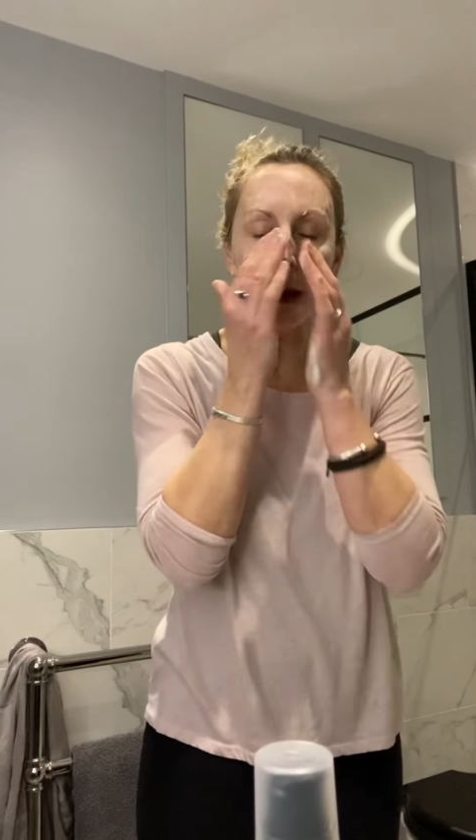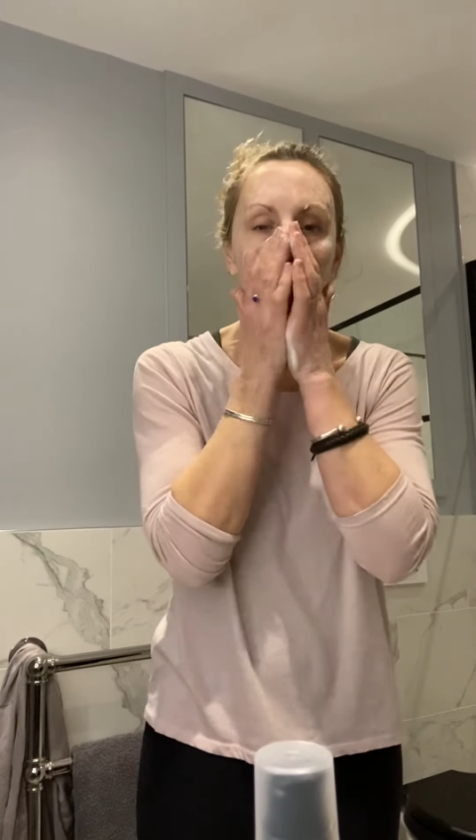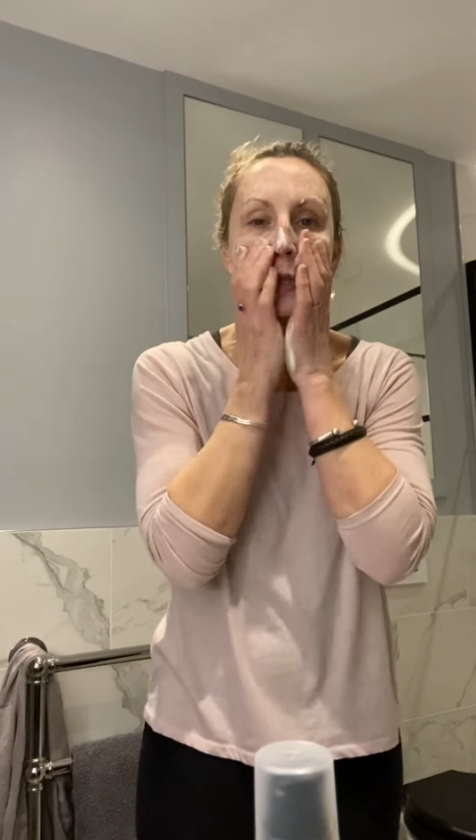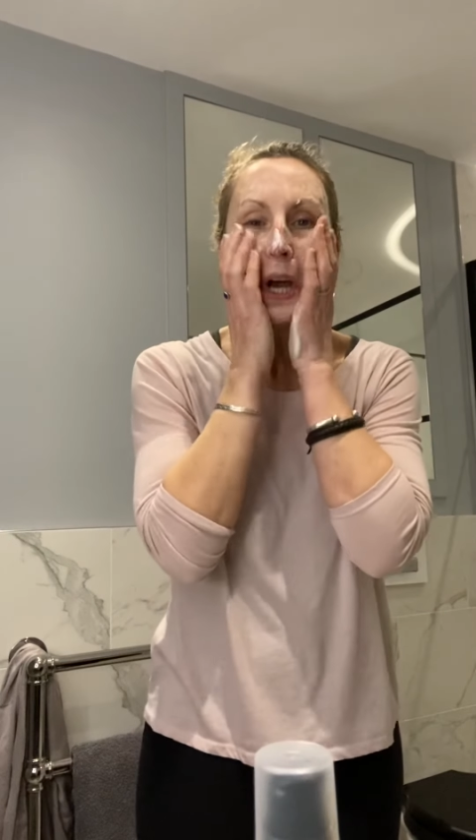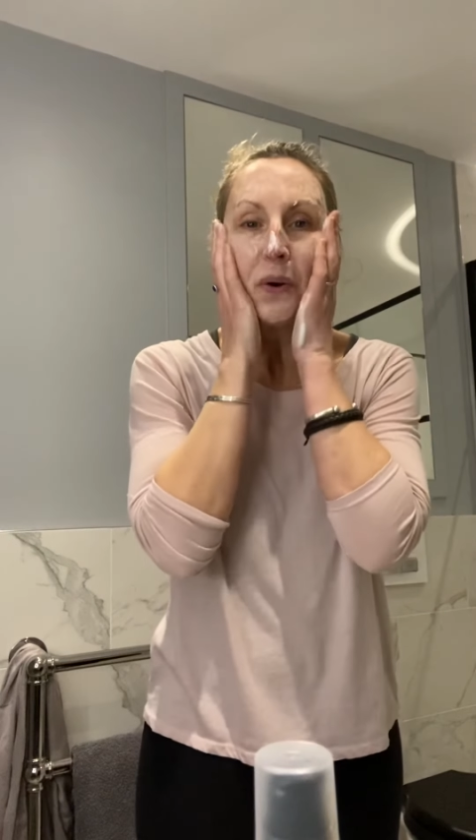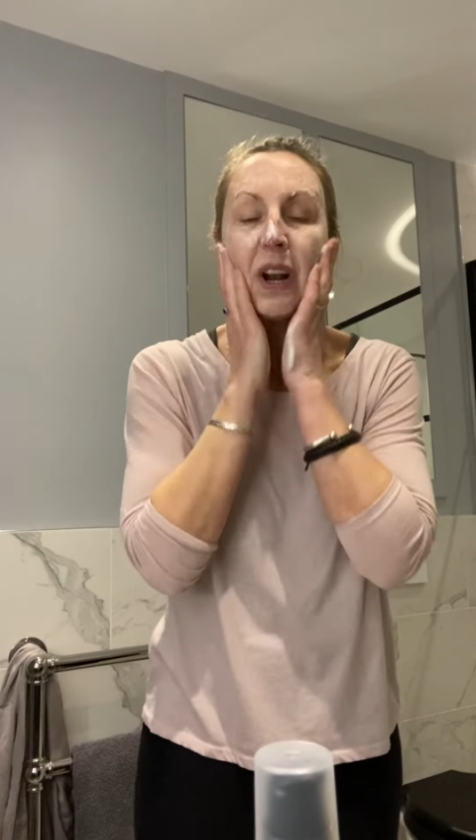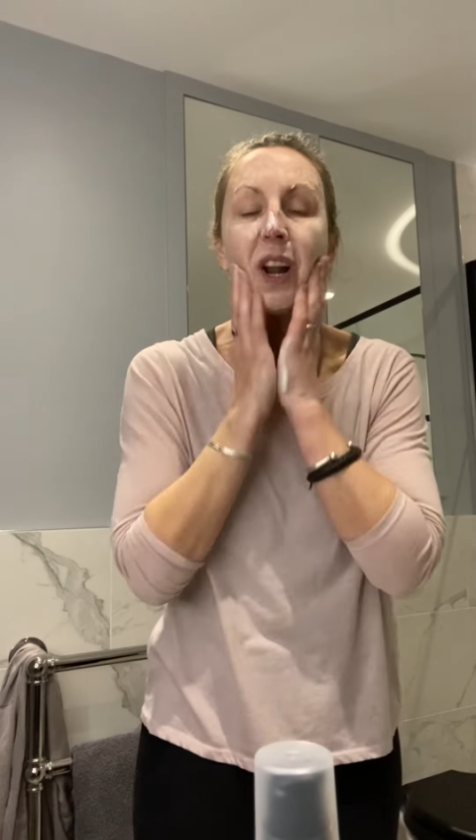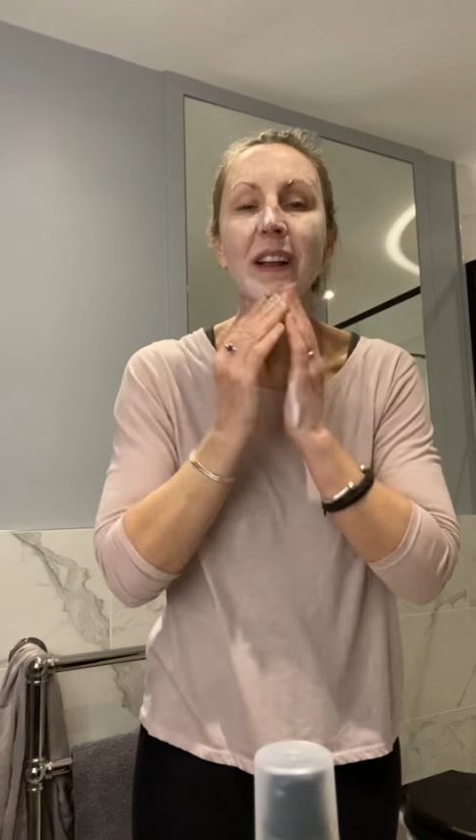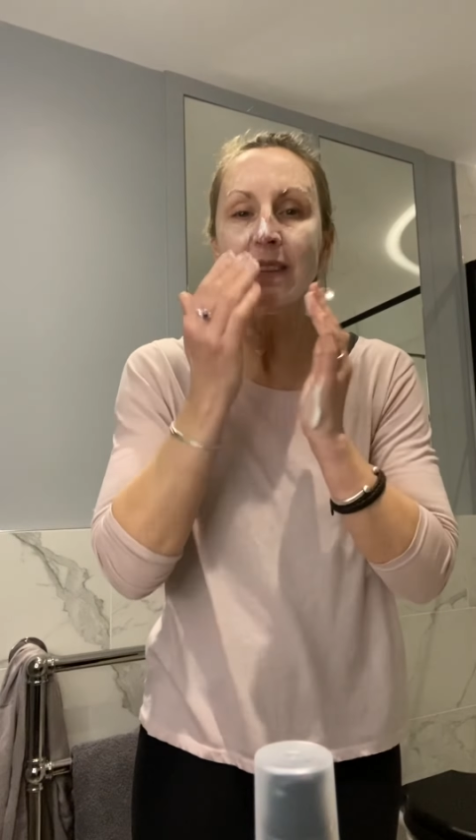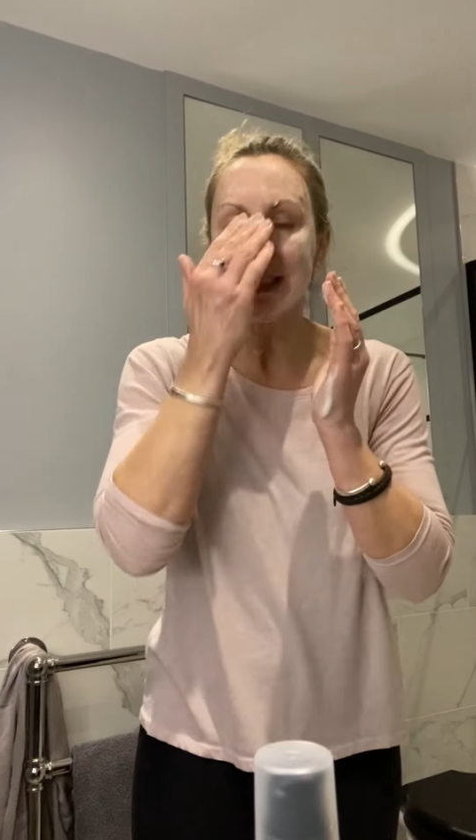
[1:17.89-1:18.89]
gel
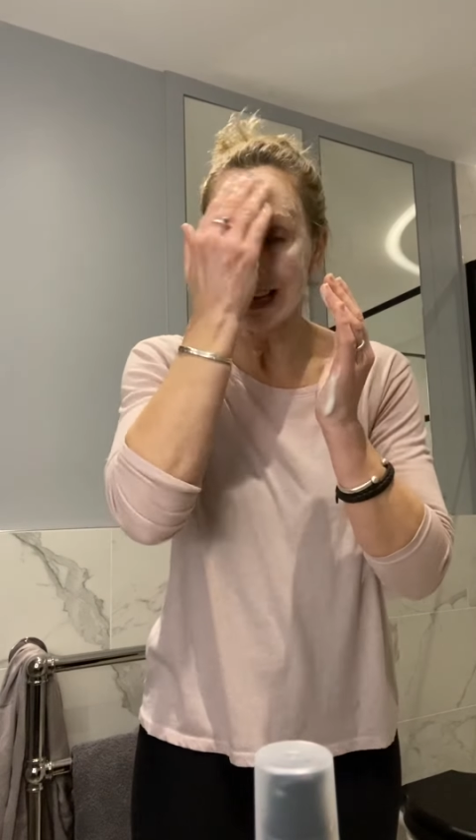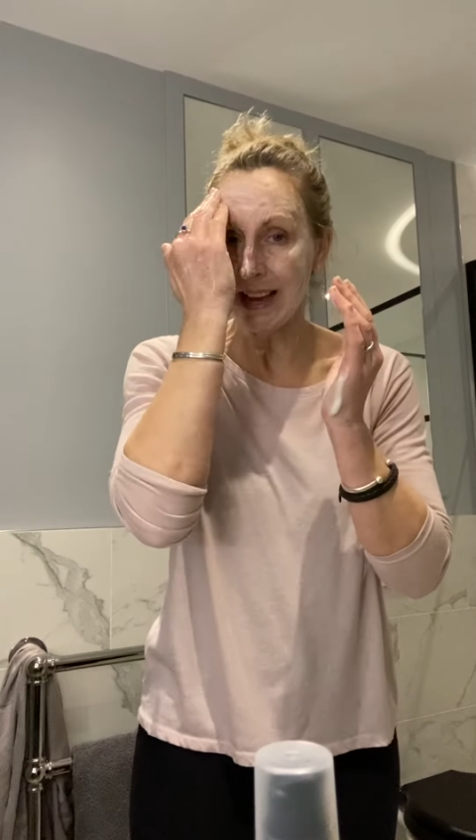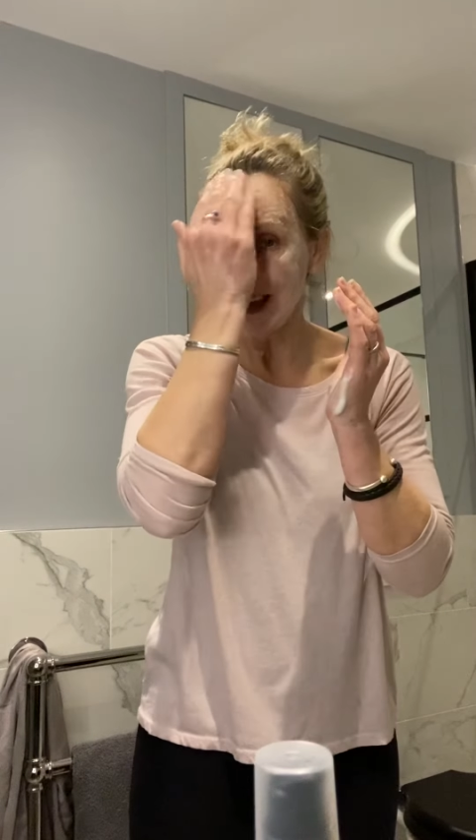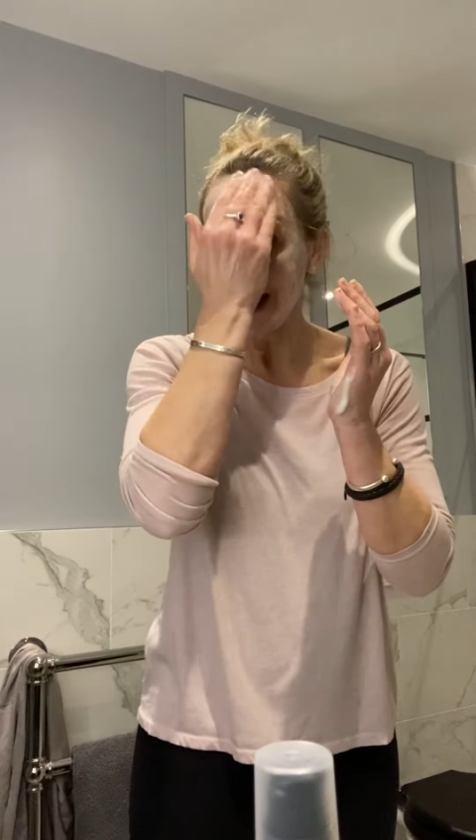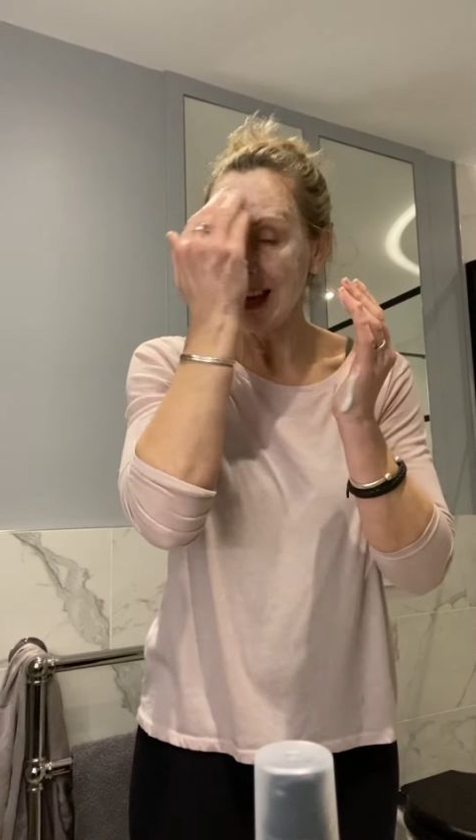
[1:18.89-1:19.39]
cleanser